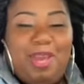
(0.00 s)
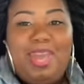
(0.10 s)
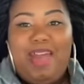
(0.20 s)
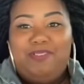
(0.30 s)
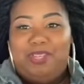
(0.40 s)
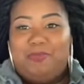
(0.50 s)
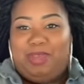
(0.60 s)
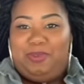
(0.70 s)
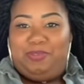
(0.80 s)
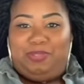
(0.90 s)
Calvin talking
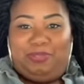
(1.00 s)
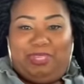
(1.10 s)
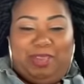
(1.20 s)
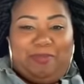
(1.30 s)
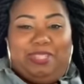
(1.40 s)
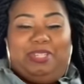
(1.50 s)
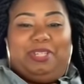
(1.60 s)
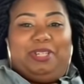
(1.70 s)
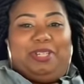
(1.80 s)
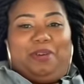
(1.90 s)
about he was gonna take me
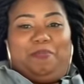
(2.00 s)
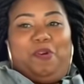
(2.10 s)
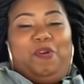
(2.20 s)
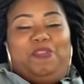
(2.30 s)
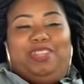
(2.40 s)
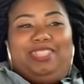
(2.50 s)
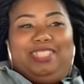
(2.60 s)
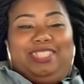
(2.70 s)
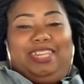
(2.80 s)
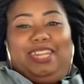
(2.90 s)
to movies,
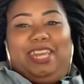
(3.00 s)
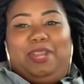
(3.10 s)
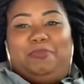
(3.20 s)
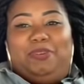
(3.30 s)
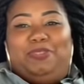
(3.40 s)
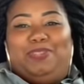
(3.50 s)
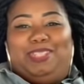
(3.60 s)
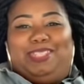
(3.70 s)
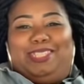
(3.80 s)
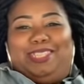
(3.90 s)
dinner and a
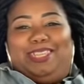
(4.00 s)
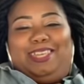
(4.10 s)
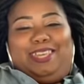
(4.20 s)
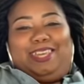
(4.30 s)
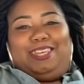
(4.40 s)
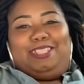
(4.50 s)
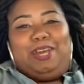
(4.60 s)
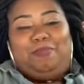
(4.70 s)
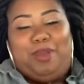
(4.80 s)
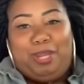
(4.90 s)
movies you
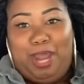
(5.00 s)
talking about?